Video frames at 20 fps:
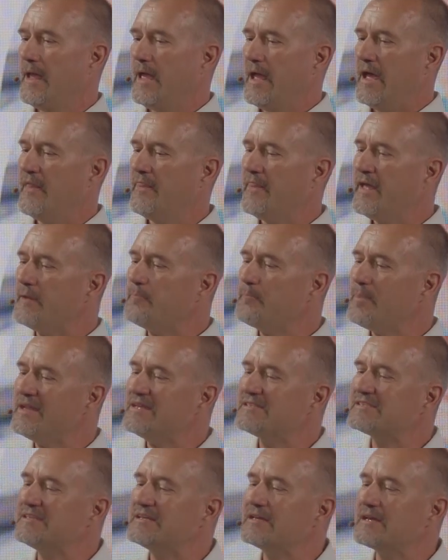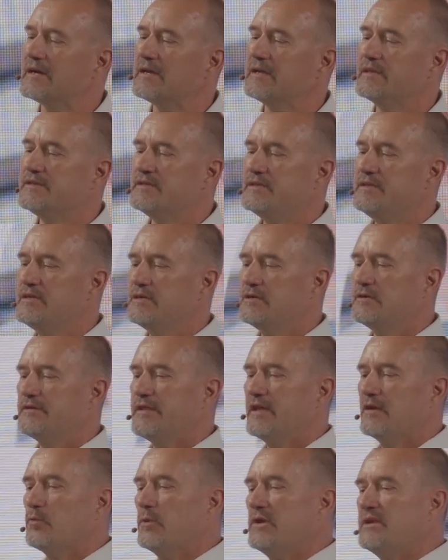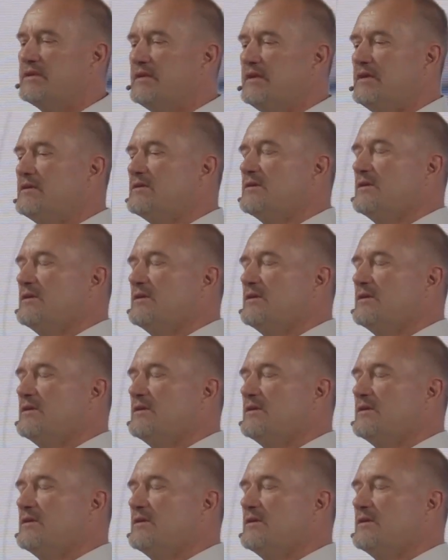And that basic idea that we did